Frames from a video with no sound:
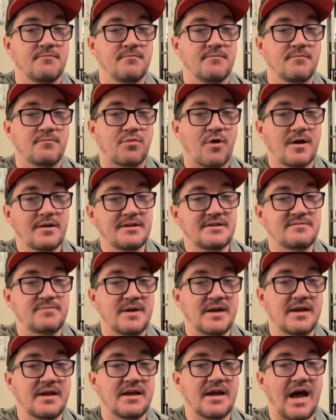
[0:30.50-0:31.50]
Broadly
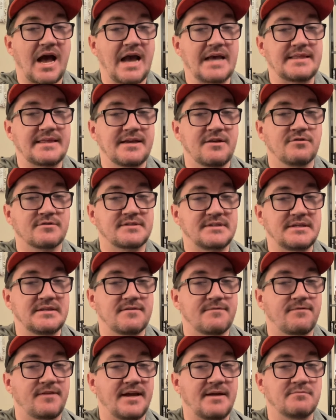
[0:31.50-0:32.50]
speaking, I think you'll see the
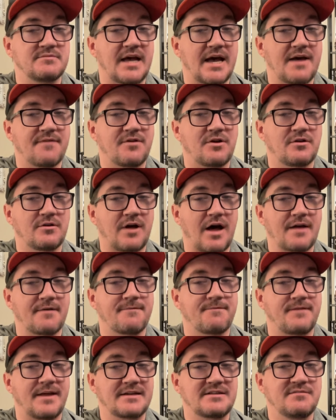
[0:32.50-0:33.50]
Flames have a lot of
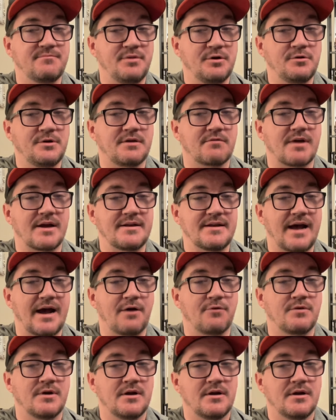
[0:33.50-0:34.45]
flexibility right now.